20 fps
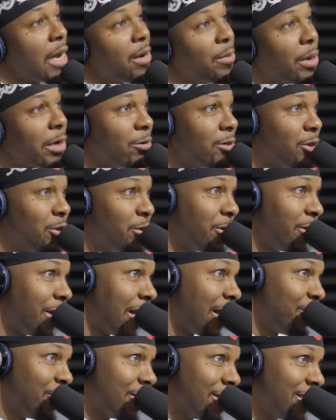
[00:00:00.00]
Don Michael Jr.
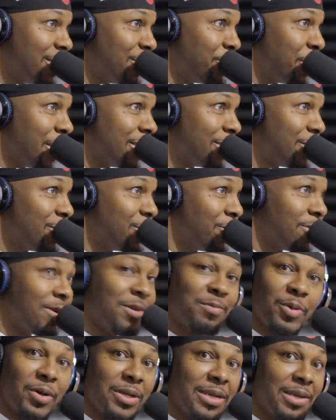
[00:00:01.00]
had one of these pages too.
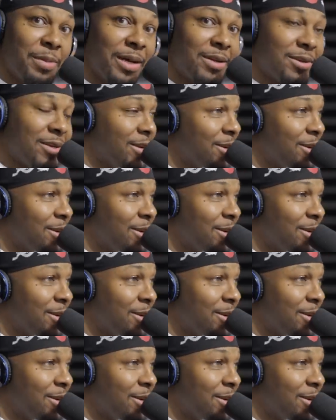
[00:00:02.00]
I'm putting him out